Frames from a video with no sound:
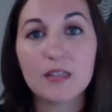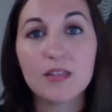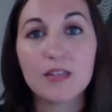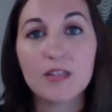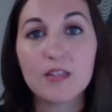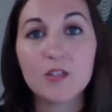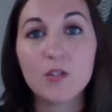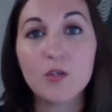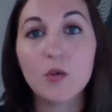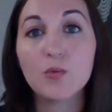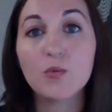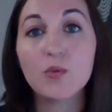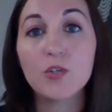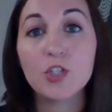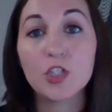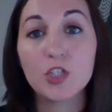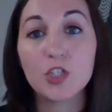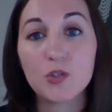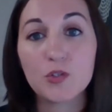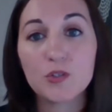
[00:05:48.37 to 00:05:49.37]
this
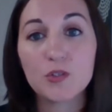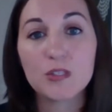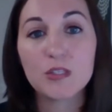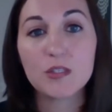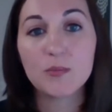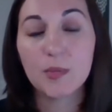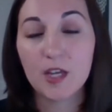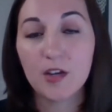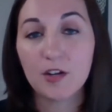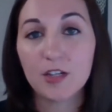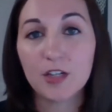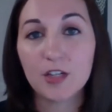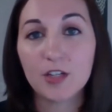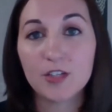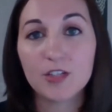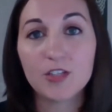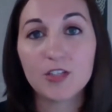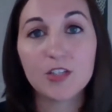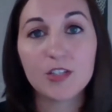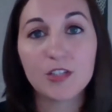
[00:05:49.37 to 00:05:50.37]
reduces
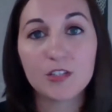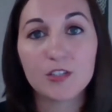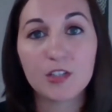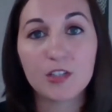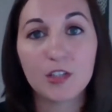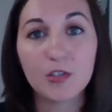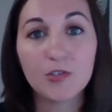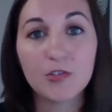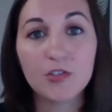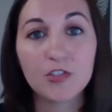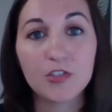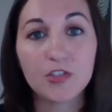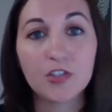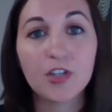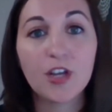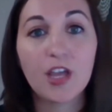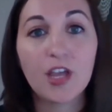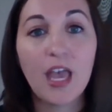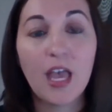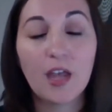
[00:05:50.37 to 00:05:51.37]
barriers to
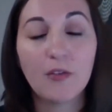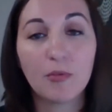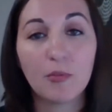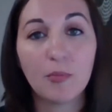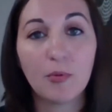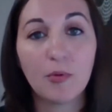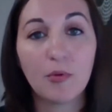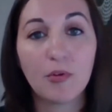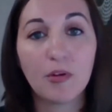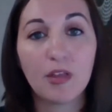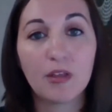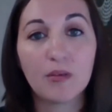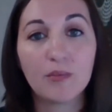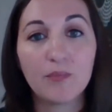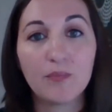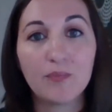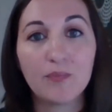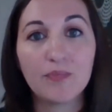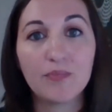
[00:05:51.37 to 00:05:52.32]
disclosure and reporting,